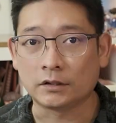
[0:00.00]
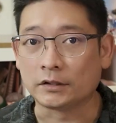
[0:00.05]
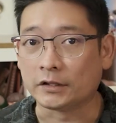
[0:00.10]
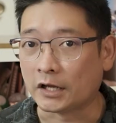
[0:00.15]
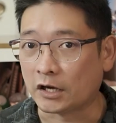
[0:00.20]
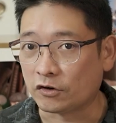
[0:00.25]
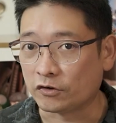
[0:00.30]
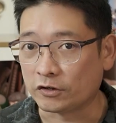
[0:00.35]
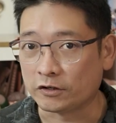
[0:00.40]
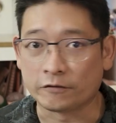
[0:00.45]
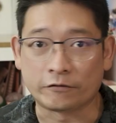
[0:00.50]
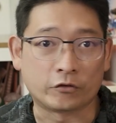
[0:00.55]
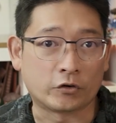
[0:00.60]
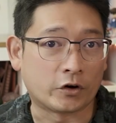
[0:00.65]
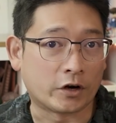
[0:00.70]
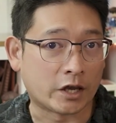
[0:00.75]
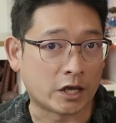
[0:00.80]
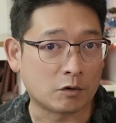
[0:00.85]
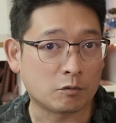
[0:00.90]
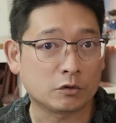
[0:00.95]
Now, if
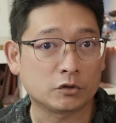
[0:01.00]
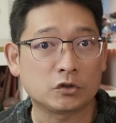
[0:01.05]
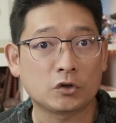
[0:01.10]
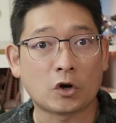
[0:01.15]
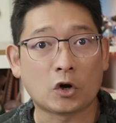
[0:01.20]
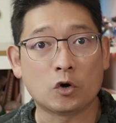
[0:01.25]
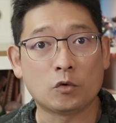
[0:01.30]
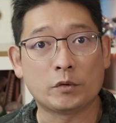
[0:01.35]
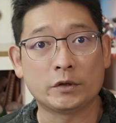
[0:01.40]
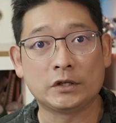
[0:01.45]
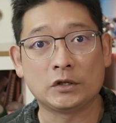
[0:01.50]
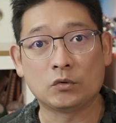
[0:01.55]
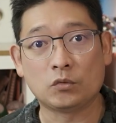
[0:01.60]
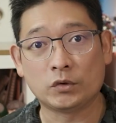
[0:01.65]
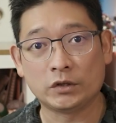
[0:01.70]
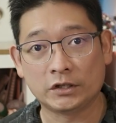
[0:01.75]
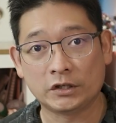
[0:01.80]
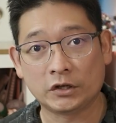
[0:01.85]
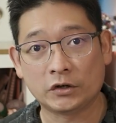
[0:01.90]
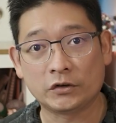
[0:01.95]
you're able to open the
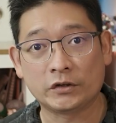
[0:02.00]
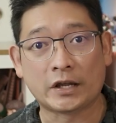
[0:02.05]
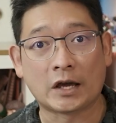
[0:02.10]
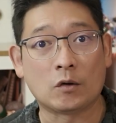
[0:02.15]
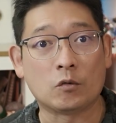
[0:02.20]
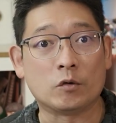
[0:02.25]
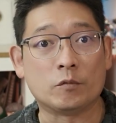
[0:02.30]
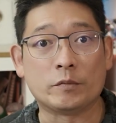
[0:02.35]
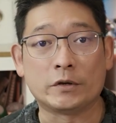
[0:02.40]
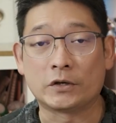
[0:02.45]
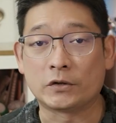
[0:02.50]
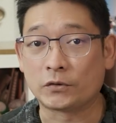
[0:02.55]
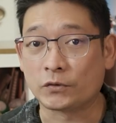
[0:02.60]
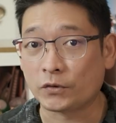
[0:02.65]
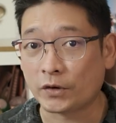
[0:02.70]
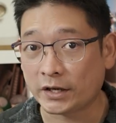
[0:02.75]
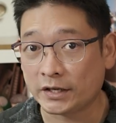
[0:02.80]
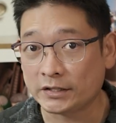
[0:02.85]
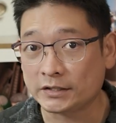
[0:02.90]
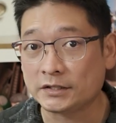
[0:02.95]
window, that would be
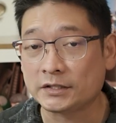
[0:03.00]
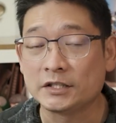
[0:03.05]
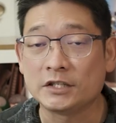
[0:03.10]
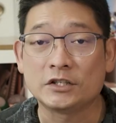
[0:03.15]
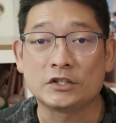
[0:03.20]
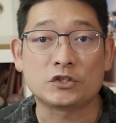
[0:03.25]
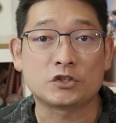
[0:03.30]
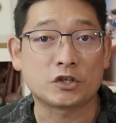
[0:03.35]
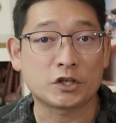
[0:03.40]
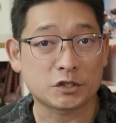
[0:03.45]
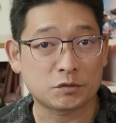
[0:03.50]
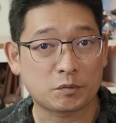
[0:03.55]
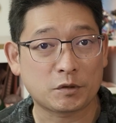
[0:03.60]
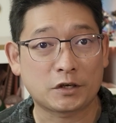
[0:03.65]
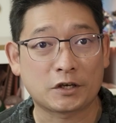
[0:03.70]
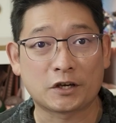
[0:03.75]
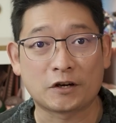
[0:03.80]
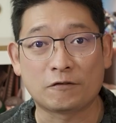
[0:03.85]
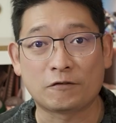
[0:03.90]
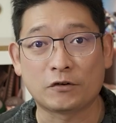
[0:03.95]
great. Just be
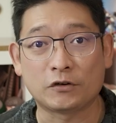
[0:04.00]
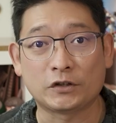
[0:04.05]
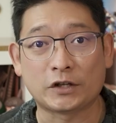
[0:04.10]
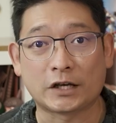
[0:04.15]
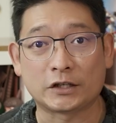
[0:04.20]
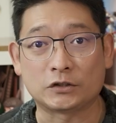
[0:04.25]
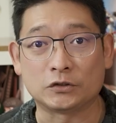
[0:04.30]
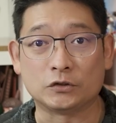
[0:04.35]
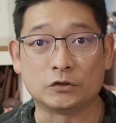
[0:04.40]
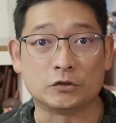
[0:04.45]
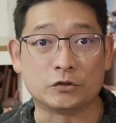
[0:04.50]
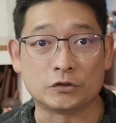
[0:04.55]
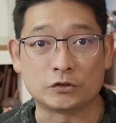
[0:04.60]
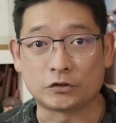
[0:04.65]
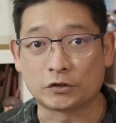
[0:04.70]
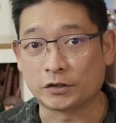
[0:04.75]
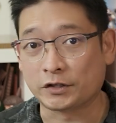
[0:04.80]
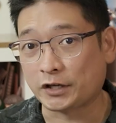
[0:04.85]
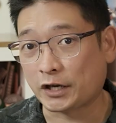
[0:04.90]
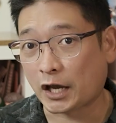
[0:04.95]
careful not to lose
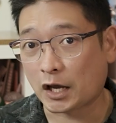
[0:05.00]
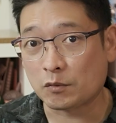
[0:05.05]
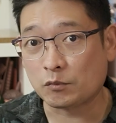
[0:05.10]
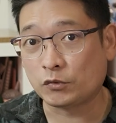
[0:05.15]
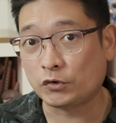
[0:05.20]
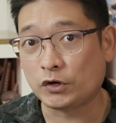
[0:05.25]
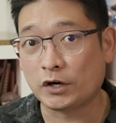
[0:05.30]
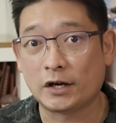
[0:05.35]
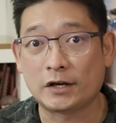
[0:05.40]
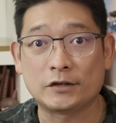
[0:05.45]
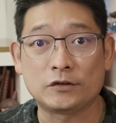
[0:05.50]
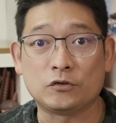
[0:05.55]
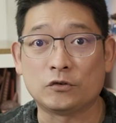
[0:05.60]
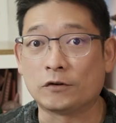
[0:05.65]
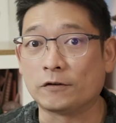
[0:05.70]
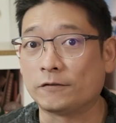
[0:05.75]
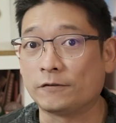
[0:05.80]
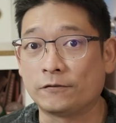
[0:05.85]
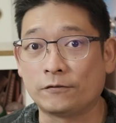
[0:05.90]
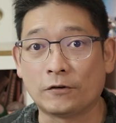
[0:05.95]
your camera,
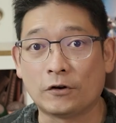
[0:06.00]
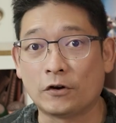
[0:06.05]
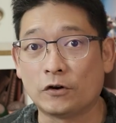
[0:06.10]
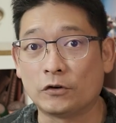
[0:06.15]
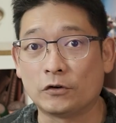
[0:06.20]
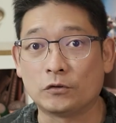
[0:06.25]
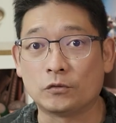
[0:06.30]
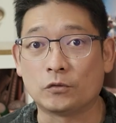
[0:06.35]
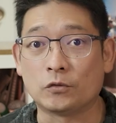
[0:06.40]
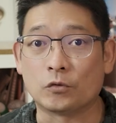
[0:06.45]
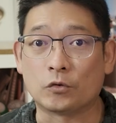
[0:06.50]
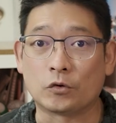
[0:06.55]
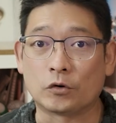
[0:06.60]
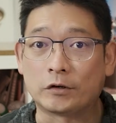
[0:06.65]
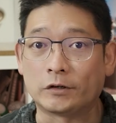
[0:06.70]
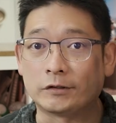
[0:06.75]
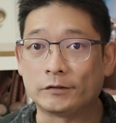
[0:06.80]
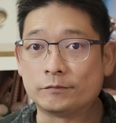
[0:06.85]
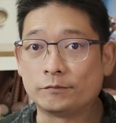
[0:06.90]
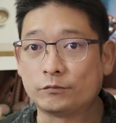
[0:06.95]
your phone,
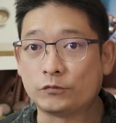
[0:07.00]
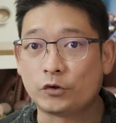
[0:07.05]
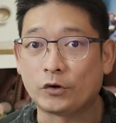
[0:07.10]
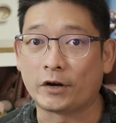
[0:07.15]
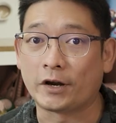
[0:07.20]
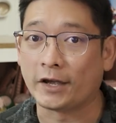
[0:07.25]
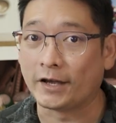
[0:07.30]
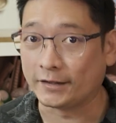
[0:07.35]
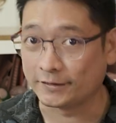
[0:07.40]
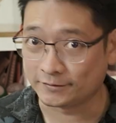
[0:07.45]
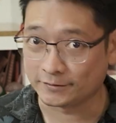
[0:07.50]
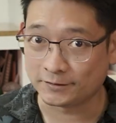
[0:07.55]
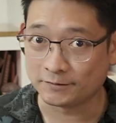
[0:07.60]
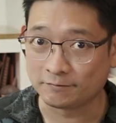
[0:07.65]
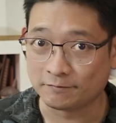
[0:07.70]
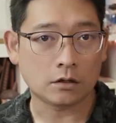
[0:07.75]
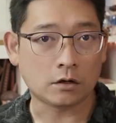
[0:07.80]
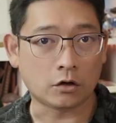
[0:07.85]
or your hand.